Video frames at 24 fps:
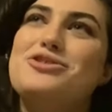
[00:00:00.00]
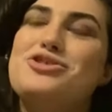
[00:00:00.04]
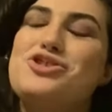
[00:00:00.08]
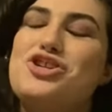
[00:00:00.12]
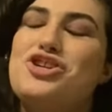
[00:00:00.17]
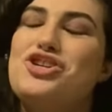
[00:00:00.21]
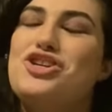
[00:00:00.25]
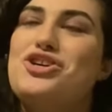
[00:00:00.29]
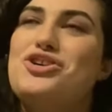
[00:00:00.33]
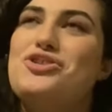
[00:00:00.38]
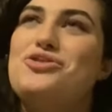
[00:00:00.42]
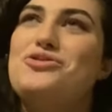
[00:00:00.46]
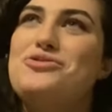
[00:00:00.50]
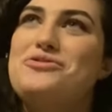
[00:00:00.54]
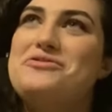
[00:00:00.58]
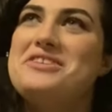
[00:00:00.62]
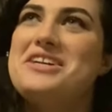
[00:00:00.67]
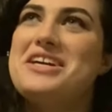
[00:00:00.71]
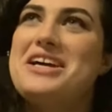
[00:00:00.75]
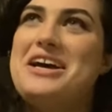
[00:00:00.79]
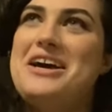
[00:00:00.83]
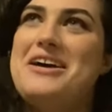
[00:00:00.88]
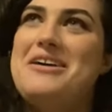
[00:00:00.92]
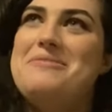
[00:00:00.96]

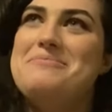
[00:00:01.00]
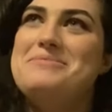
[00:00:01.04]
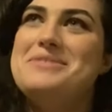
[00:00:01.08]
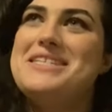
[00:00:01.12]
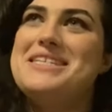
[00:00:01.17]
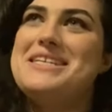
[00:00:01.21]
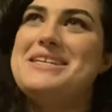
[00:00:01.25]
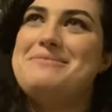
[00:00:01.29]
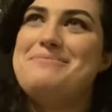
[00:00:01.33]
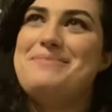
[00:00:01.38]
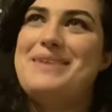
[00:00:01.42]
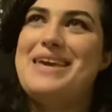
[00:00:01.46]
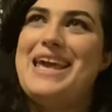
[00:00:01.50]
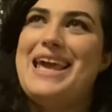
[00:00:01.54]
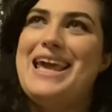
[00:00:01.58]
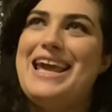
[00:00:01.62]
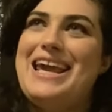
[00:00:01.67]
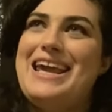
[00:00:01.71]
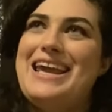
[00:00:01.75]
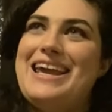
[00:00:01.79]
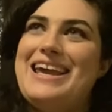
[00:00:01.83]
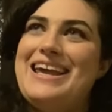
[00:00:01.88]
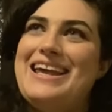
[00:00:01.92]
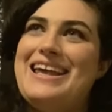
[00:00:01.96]
Oshun come to
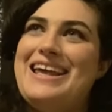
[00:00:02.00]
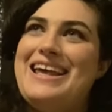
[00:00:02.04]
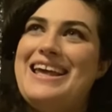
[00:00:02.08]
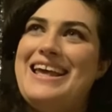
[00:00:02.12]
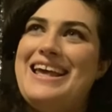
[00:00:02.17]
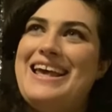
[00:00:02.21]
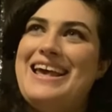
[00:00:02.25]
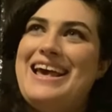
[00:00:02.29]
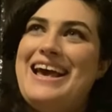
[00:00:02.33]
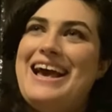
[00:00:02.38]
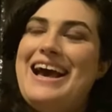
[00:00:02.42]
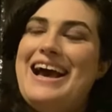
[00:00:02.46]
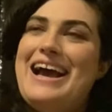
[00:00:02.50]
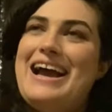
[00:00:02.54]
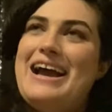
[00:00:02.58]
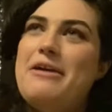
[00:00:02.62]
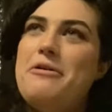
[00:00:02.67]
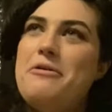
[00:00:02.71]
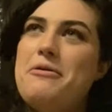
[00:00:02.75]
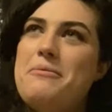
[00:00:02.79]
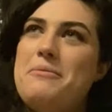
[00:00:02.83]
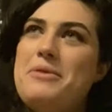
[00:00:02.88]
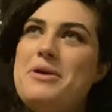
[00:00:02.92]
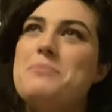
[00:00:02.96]
me
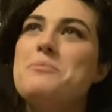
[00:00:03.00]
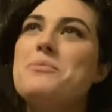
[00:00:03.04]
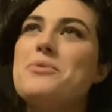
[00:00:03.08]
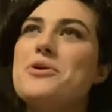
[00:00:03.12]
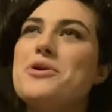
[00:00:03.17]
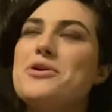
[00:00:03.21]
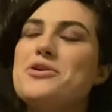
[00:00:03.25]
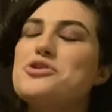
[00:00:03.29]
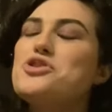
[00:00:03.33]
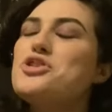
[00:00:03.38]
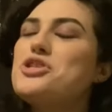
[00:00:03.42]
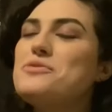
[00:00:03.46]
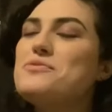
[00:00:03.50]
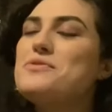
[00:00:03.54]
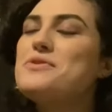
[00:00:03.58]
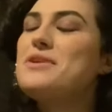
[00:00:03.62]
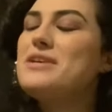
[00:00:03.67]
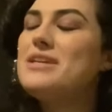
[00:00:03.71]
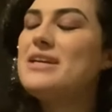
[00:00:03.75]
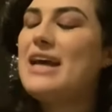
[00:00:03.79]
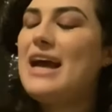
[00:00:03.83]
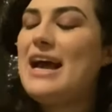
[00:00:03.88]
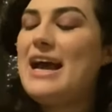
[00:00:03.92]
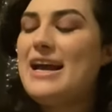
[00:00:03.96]
I remember she would
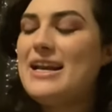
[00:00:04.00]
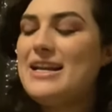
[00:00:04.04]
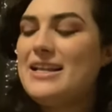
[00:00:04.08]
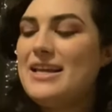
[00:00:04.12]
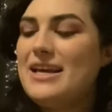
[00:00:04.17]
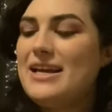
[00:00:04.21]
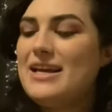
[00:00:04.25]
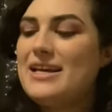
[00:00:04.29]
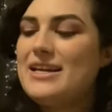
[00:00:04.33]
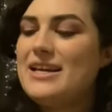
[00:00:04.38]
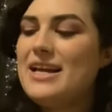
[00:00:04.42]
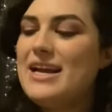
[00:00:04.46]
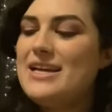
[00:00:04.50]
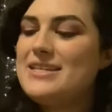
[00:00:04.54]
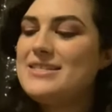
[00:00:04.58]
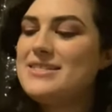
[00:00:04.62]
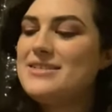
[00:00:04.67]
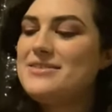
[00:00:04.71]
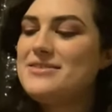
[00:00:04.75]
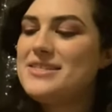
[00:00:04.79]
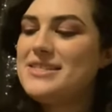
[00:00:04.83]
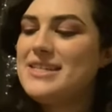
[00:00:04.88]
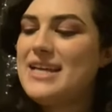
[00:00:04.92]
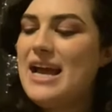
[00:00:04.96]
I had like a nice
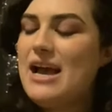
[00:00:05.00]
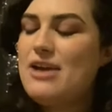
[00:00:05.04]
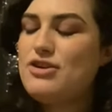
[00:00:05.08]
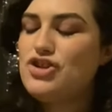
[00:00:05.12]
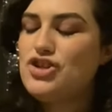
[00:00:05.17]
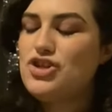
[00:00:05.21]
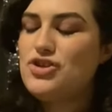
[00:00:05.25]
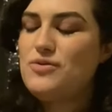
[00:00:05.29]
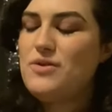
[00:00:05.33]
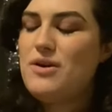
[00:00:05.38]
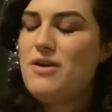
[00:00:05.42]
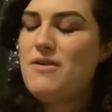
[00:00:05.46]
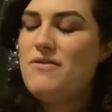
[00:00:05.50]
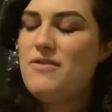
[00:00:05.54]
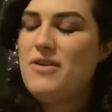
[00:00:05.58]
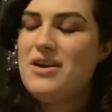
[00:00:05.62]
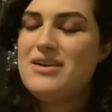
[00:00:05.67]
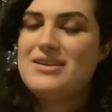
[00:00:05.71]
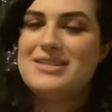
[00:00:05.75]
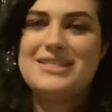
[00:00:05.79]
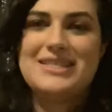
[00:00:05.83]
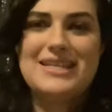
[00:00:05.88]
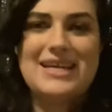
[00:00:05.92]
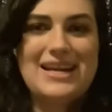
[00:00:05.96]
little statue of
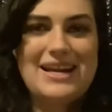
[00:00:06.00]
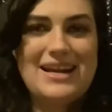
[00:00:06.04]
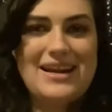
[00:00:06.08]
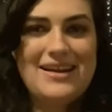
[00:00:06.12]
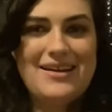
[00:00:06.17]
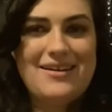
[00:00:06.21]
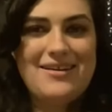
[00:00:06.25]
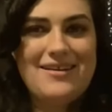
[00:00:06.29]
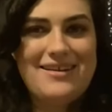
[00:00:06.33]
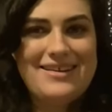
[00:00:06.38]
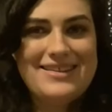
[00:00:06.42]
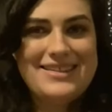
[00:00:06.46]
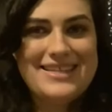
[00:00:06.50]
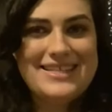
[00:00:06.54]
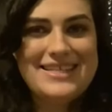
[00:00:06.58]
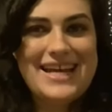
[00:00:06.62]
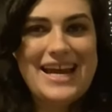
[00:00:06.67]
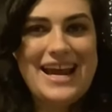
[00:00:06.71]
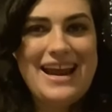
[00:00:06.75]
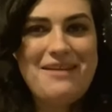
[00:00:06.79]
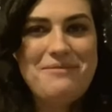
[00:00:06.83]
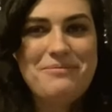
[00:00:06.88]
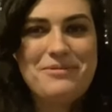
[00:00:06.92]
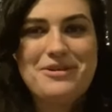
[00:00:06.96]
her sitting on the
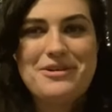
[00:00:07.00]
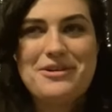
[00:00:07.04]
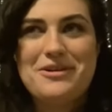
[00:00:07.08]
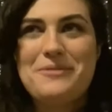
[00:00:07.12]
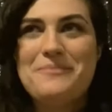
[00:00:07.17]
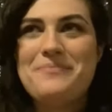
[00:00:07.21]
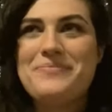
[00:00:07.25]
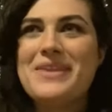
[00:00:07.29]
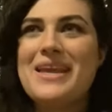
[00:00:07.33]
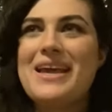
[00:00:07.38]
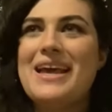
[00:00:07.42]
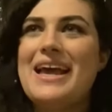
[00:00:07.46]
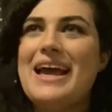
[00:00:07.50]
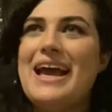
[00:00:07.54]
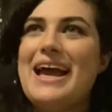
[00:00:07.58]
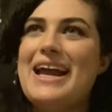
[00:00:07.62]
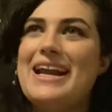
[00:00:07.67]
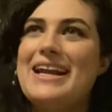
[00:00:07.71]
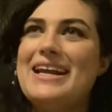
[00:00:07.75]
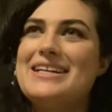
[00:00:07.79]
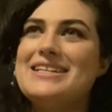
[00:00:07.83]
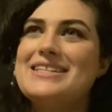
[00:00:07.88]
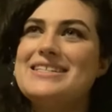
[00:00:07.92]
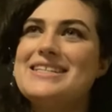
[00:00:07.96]
table,
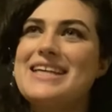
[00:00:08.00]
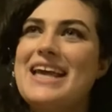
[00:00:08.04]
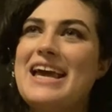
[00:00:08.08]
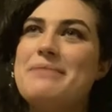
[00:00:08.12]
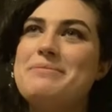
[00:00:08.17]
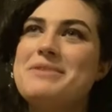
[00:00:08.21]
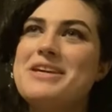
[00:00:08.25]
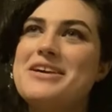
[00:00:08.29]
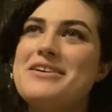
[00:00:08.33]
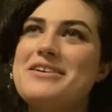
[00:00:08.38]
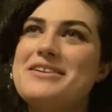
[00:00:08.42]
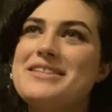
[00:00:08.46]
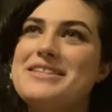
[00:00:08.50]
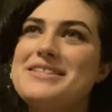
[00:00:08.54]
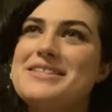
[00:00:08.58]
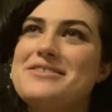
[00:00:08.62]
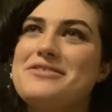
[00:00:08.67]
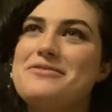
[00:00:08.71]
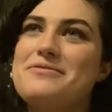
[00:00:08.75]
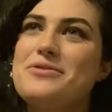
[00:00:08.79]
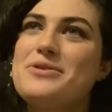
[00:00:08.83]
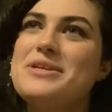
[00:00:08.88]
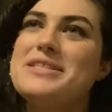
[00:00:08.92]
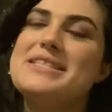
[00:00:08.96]
and I just kept hearing this
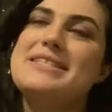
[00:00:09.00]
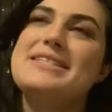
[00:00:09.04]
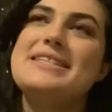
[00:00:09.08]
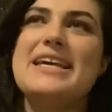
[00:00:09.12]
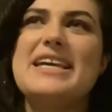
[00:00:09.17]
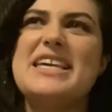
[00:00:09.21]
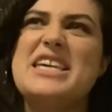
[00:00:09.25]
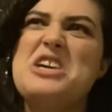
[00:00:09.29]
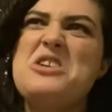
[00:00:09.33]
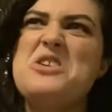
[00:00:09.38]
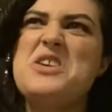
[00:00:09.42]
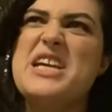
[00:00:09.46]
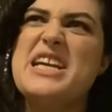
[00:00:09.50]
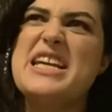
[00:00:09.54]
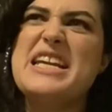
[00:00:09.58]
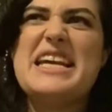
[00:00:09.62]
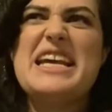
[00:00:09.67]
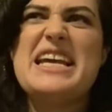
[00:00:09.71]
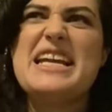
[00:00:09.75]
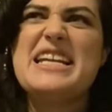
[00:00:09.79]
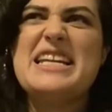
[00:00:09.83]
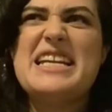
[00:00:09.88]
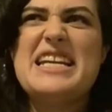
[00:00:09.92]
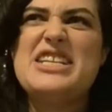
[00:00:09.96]
little voice. It's like, "You
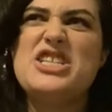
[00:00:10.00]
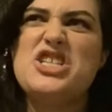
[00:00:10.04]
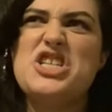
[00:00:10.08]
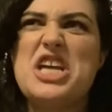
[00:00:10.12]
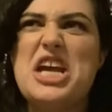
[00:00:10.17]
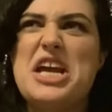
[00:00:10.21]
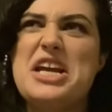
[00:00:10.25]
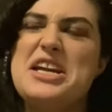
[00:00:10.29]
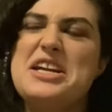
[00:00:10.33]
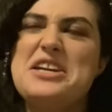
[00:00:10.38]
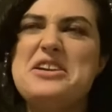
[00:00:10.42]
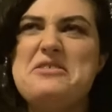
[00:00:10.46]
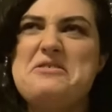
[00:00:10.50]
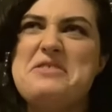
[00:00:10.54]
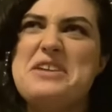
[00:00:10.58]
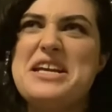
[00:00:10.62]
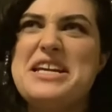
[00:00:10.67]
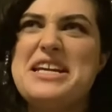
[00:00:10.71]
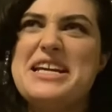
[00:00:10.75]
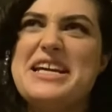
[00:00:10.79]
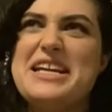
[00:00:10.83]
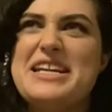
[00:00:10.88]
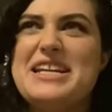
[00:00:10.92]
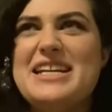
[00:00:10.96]
need to get initiated. You
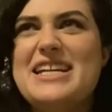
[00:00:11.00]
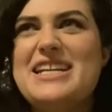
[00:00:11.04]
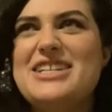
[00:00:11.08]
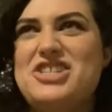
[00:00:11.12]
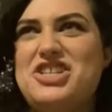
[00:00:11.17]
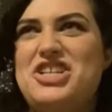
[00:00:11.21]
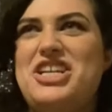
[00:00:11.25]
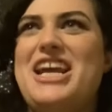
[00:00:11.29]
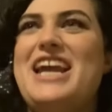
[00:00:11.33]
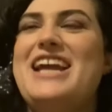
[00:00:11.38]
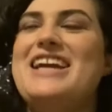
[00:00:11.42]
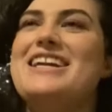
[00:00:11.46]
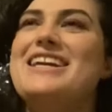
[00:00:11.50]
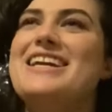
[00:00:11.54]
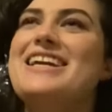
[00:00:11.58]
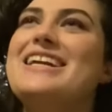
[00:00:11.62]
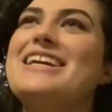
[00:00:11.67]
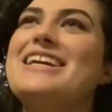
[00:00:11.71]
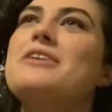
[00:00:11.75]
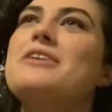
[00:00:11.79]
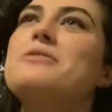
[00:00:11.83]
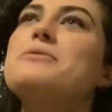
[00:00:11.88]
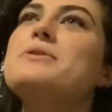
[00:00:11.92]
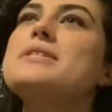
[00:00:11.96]
need to get initiated."
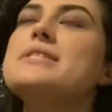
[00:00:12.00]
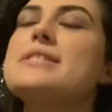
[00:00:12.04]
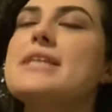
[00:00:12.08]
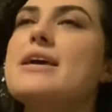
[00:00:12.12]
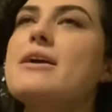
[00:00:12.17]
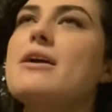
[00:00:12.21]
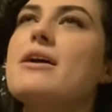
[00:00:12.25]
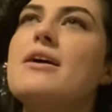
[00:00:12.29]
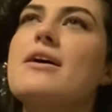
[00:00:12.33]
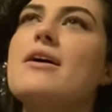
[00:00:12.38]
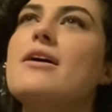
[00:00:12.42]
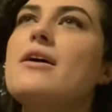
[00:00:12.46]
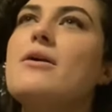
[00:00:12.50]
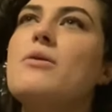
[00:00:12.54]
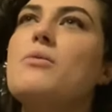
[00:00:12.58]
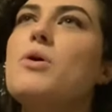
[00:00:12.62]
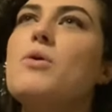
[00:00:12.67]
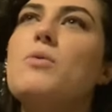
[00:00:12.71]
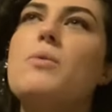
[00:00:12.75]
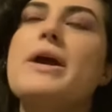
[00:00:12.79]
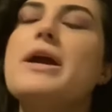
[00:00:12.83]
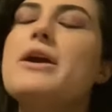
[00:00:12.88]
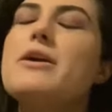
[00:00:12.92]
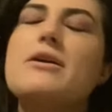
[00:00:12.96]
And I was like,
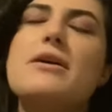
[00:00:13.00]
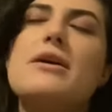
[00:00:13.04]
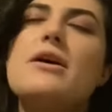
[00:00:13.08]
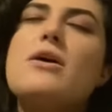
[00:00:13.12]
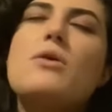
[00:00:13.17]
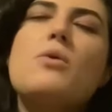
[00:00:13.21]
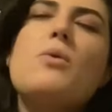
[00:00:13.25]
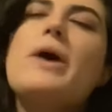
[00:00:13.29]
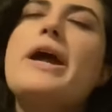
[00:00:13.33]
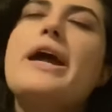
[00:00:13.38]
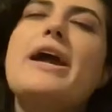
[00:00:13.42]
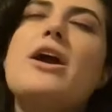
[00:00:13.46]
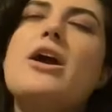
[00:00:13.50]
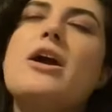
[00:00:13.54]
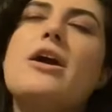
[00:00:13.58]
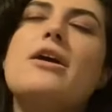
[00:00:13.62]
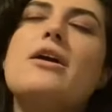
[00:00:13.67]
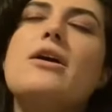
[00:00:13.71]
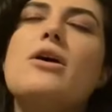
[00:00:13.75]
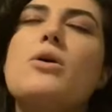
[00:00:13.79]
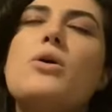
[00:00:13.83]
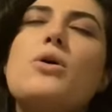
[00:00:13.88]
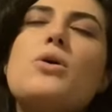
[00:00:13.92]
"Well, where? Where?